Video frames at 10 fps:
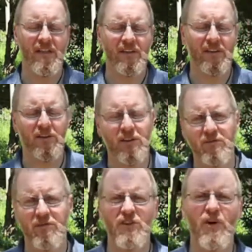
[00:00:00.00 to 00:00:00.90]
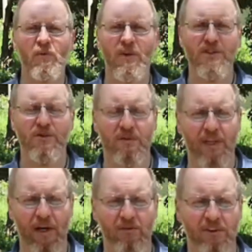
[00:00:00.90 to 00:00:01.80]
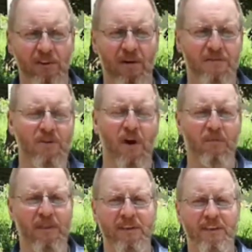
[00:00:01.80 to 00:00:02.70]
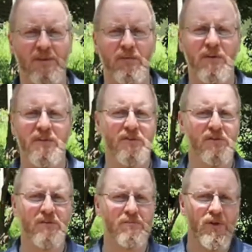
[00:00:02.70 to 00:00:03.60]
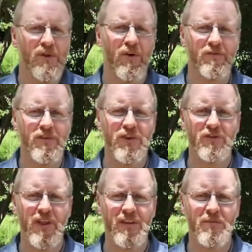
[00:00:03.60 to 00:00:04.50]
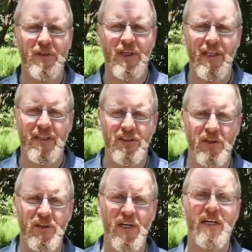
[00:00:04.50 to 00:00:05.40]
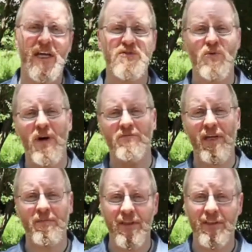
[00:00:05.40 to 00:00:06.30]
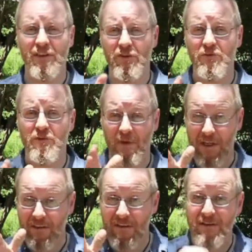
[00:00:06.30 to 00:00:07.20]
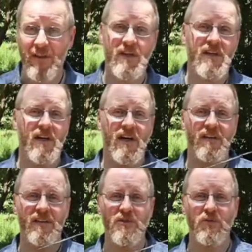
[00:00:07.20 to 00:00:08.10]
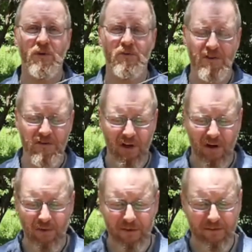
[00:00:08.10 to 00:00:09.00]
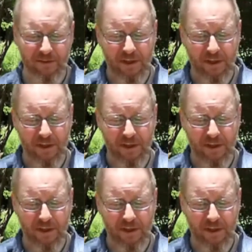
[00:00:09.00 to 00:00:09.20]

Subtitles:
you don't want to shoot with that all the time. It's not a pleasant experience. It will put you off shooting completely. So that's why I'm recommending it to you as beginners. That's what you want to start with.